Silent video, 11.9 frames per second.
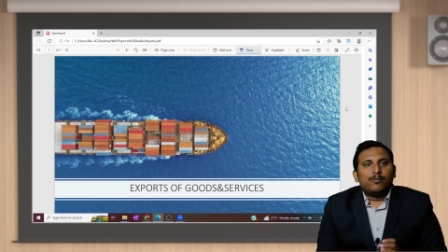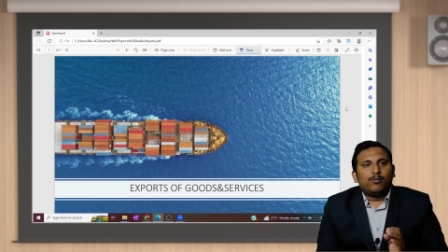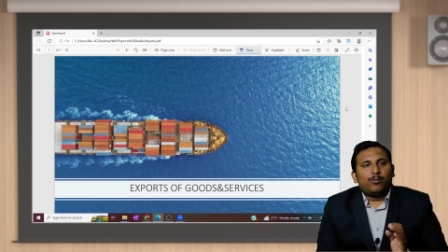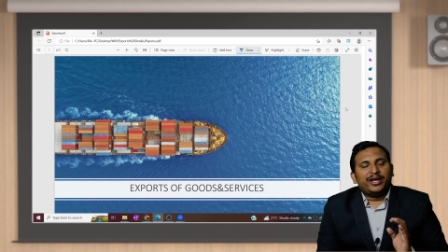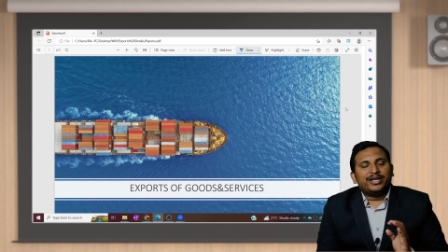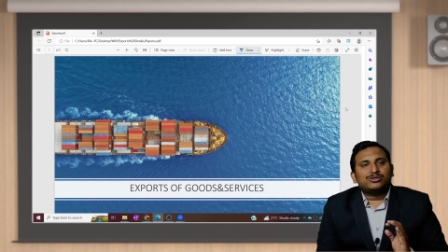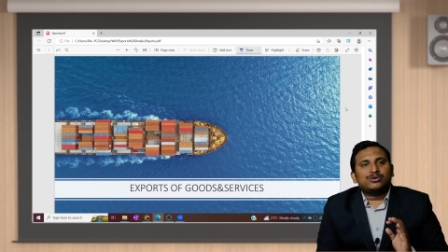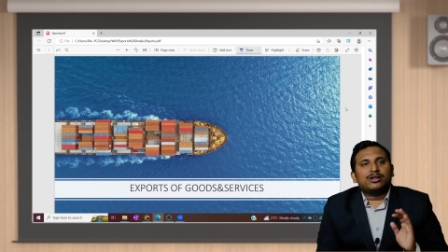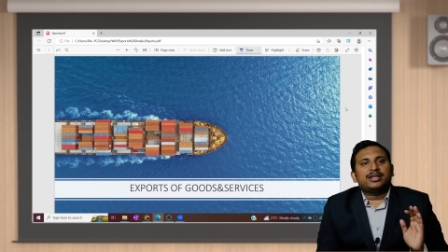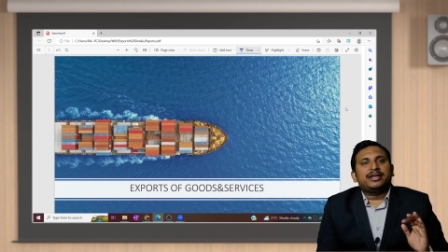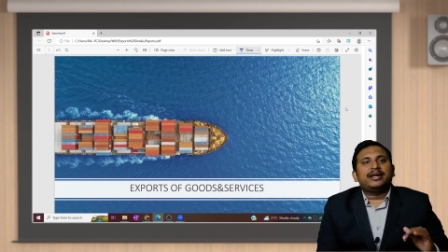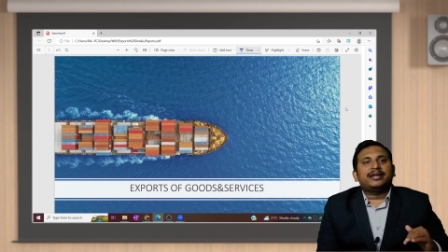based on the
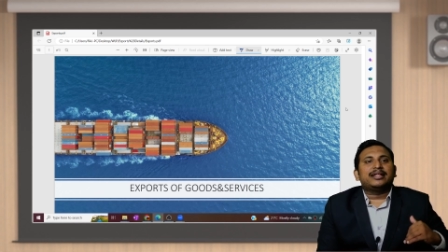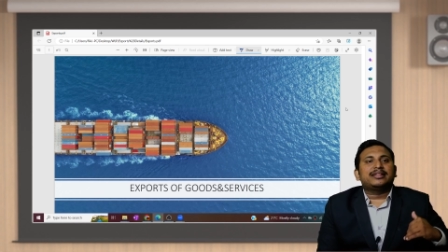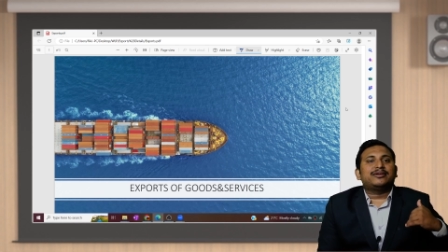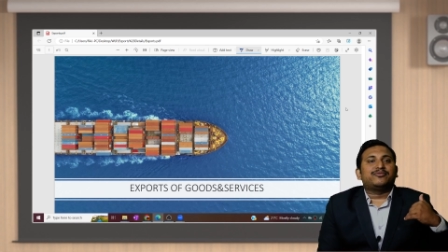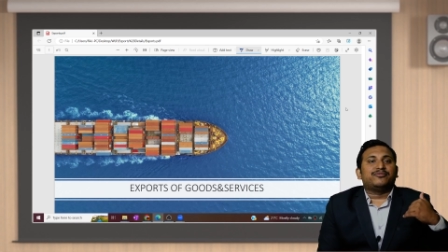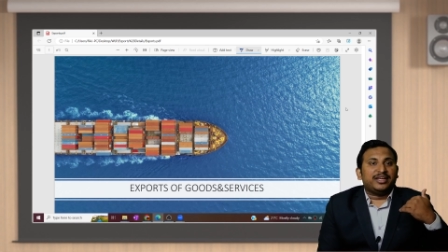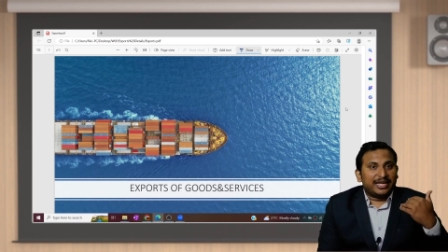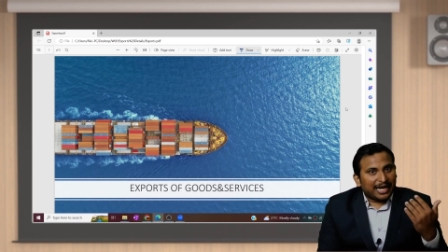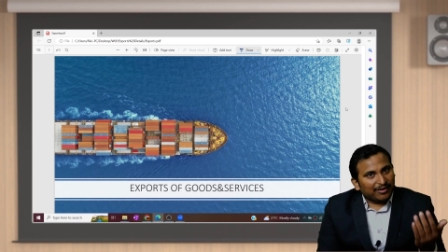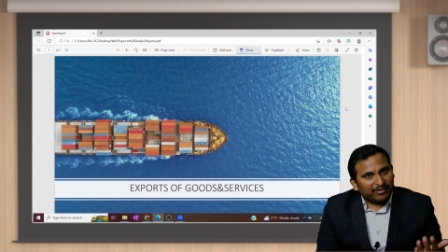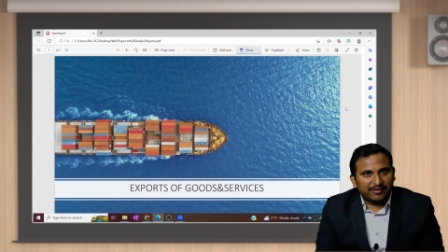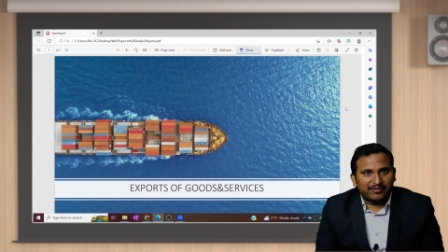data that we
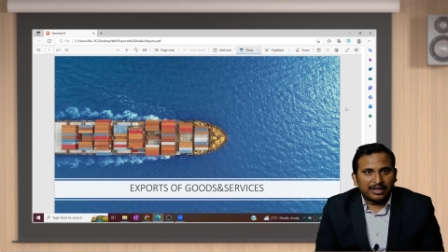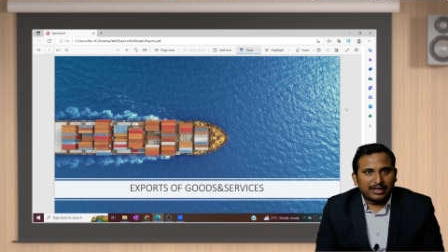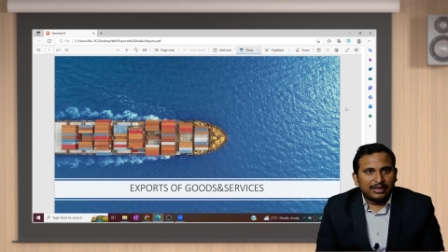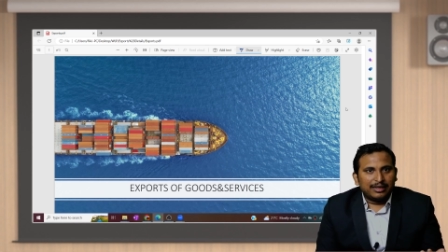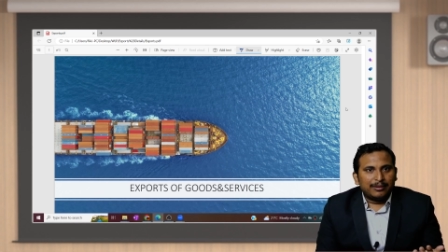have given,